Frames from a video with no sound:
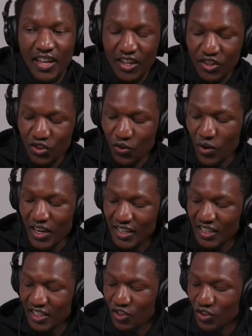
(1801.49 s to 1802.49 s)
So what I
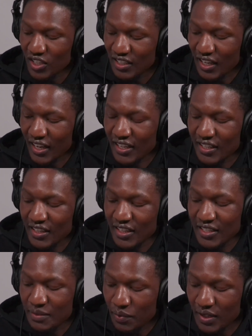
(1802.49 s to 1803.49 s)
didn't know is like these
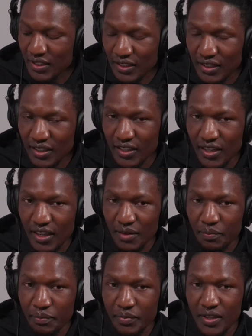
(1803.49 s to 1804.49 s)
places can
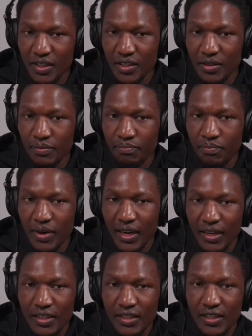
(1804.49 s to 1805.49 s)
be packed,